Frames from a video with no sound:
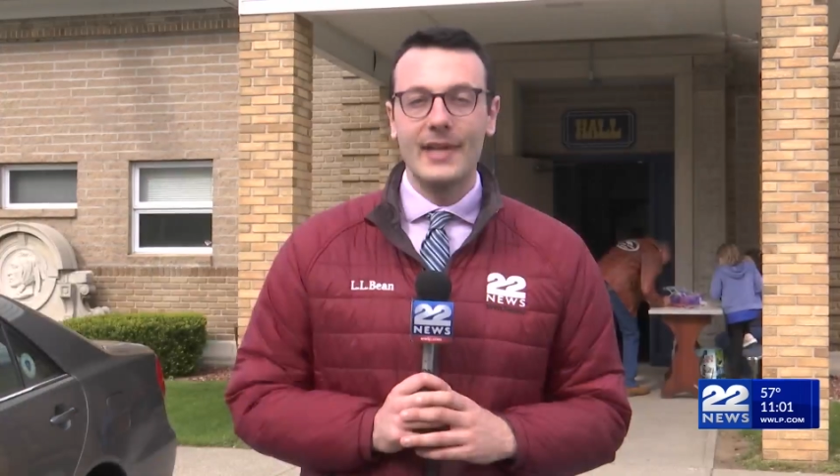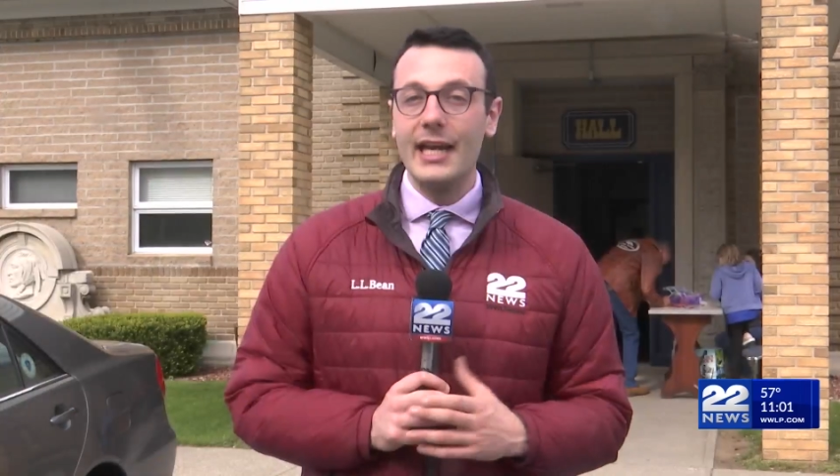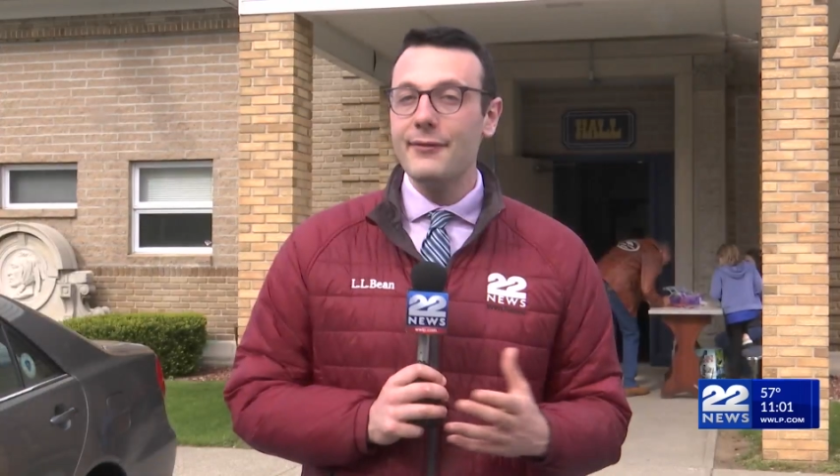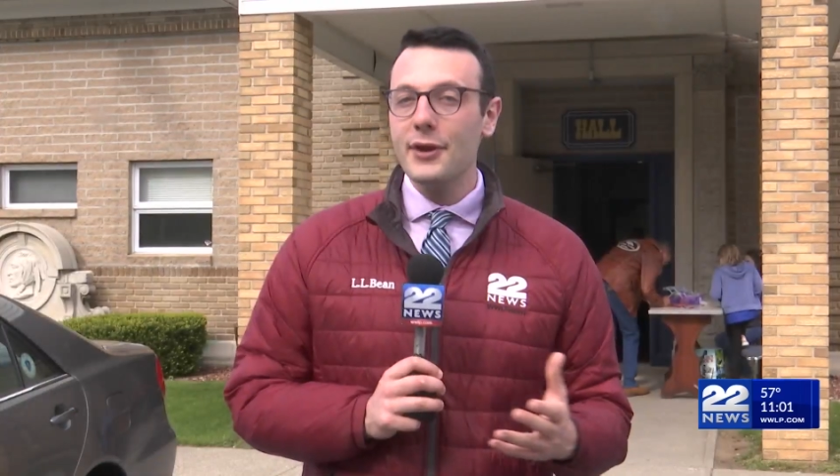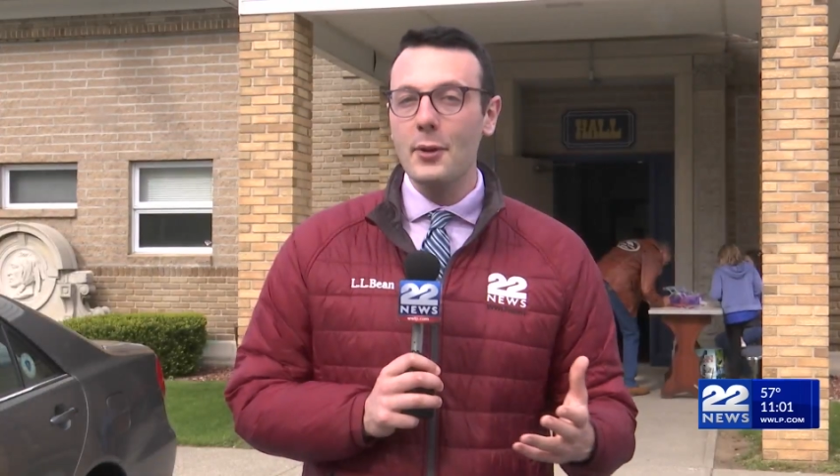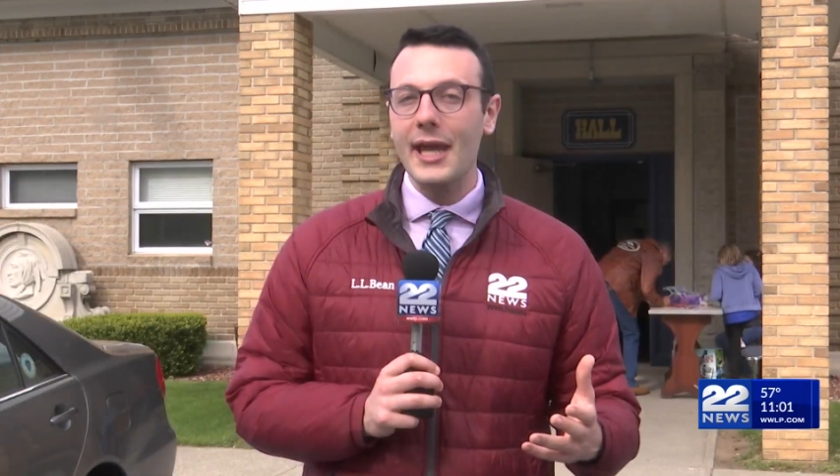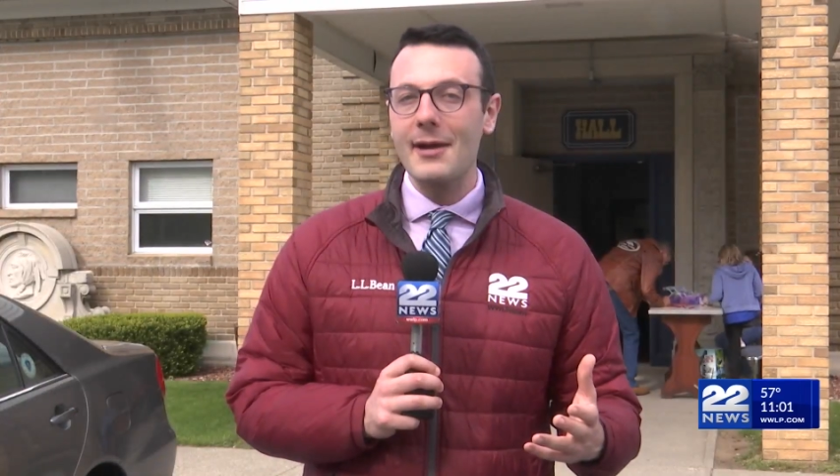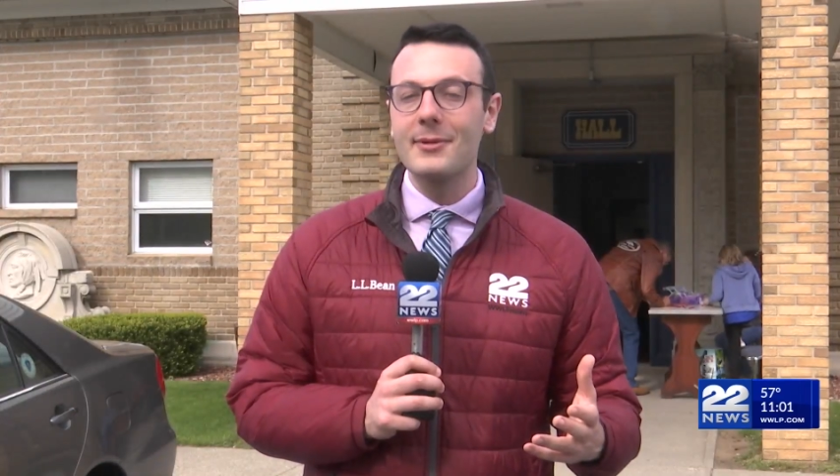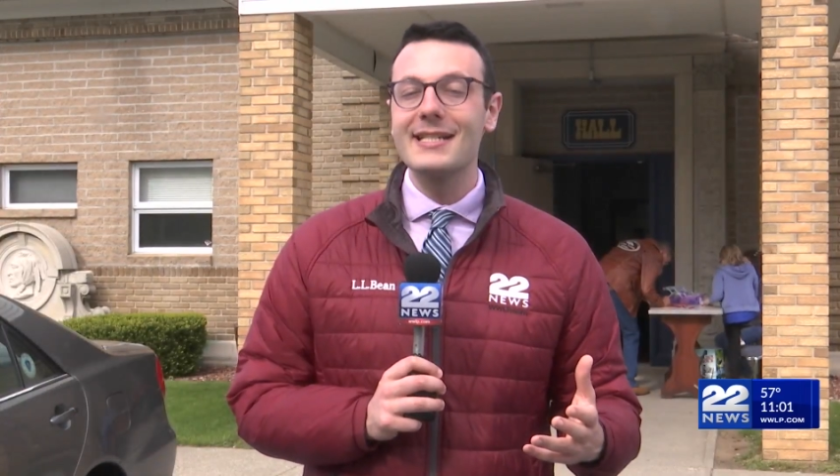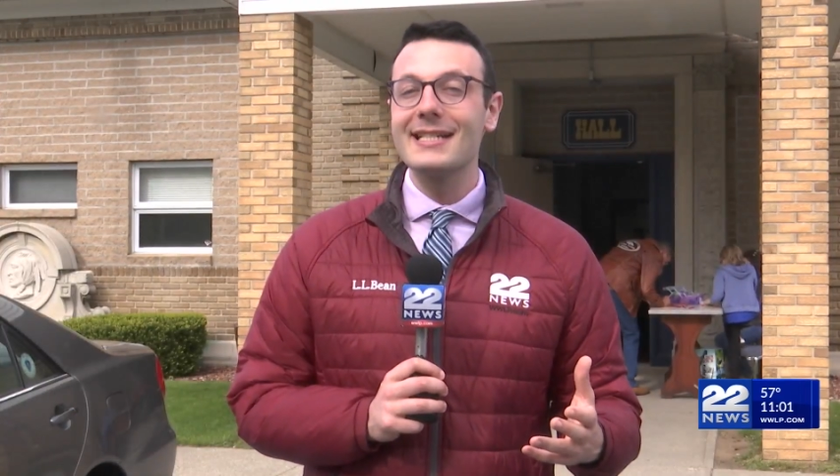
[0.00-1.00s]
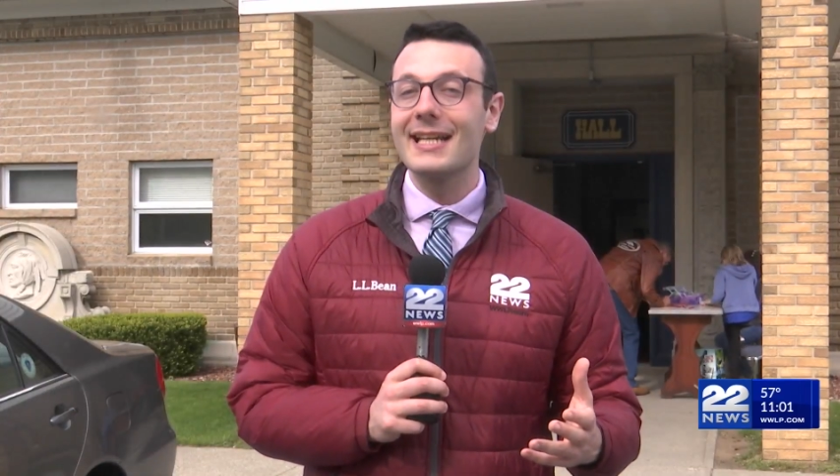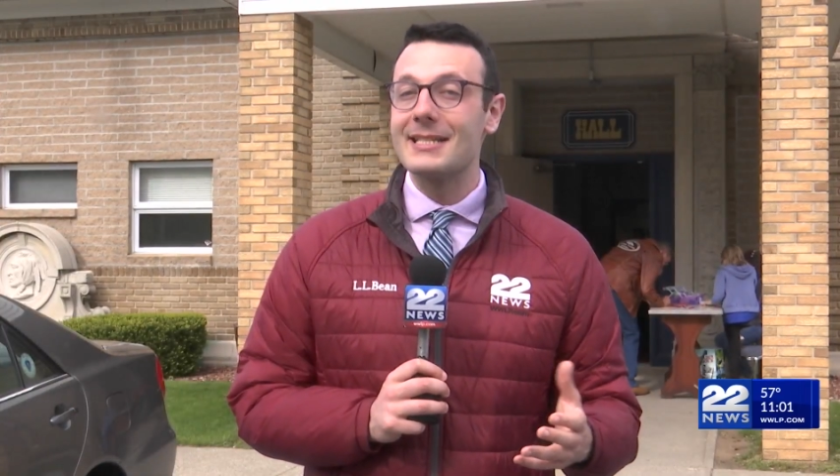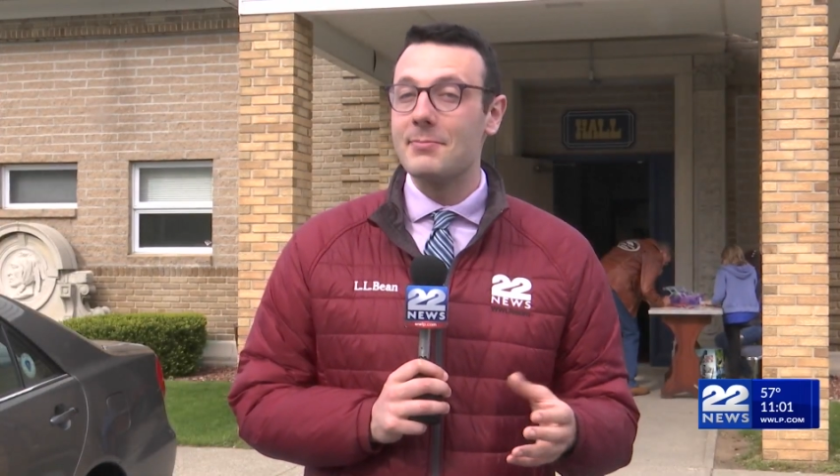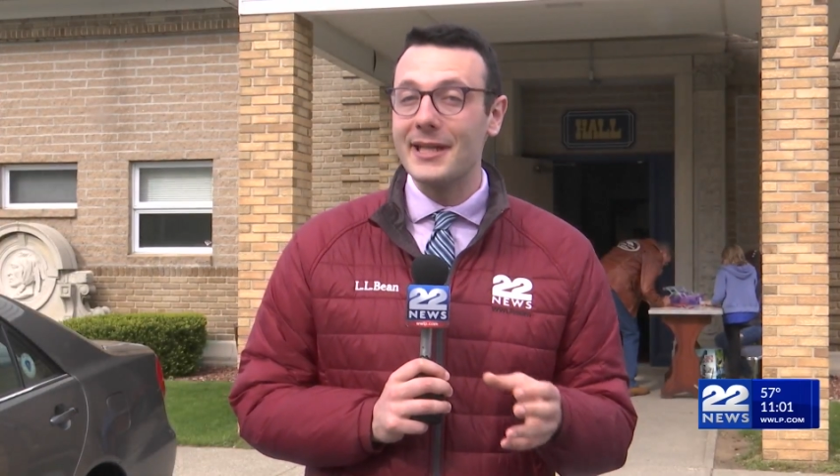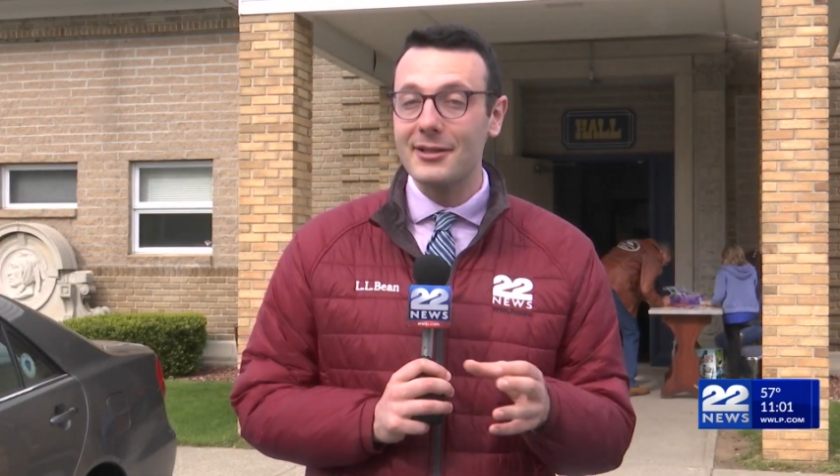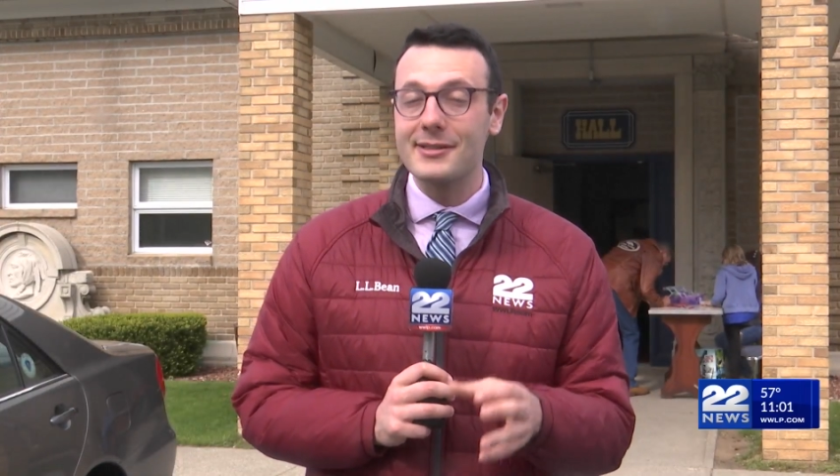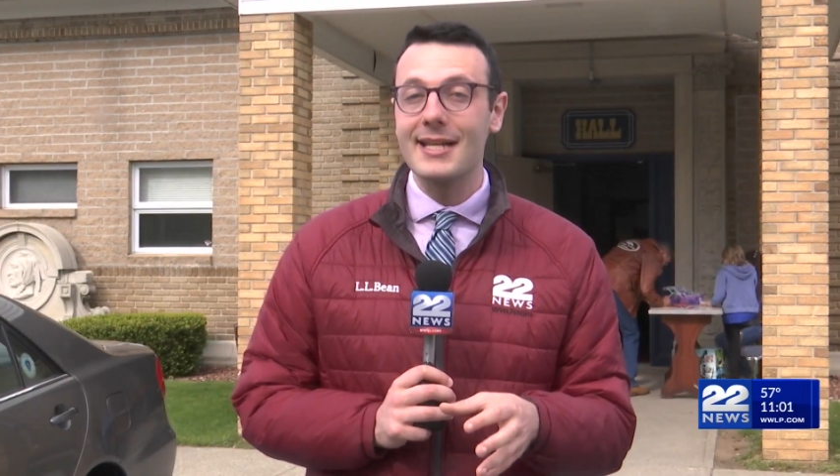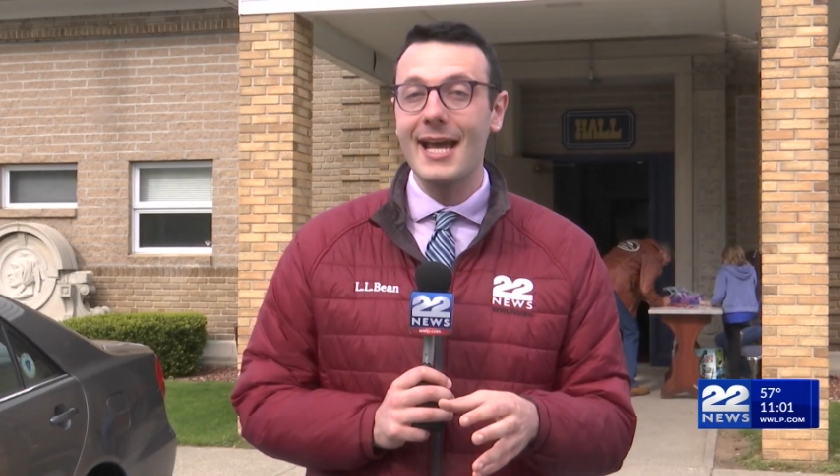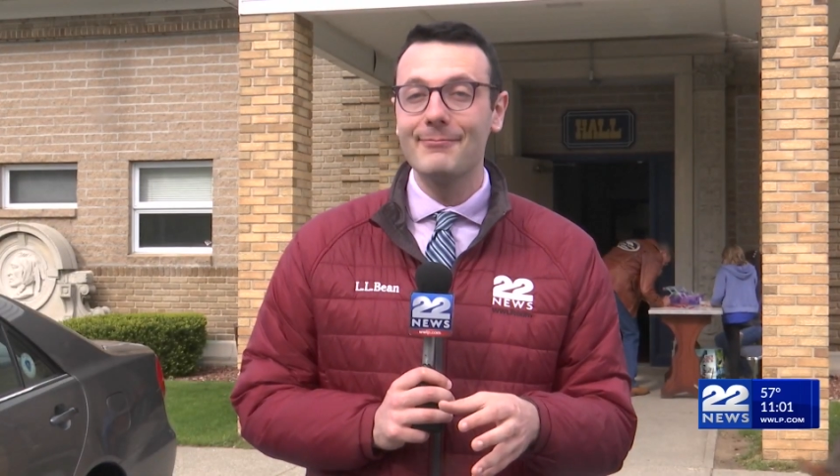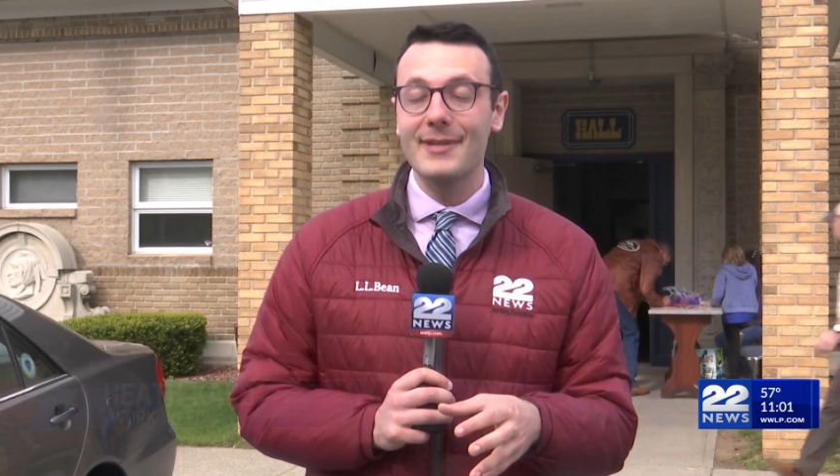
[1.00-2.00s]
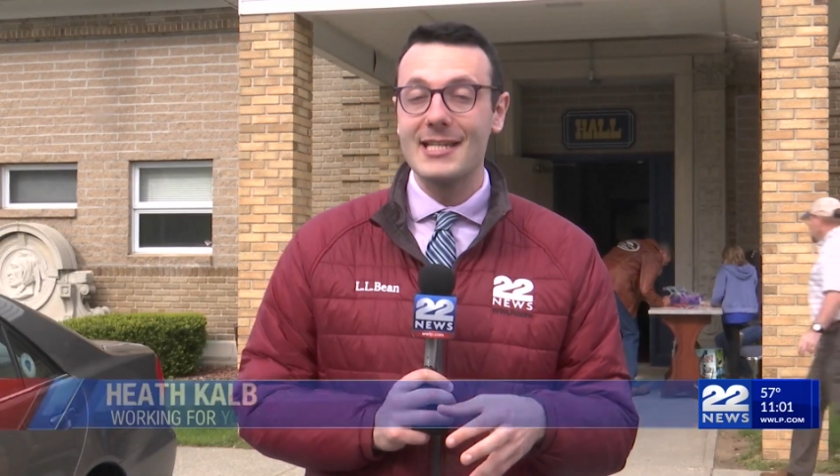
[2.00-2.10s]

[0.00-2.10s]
And even though Cameron didn't get to be here today,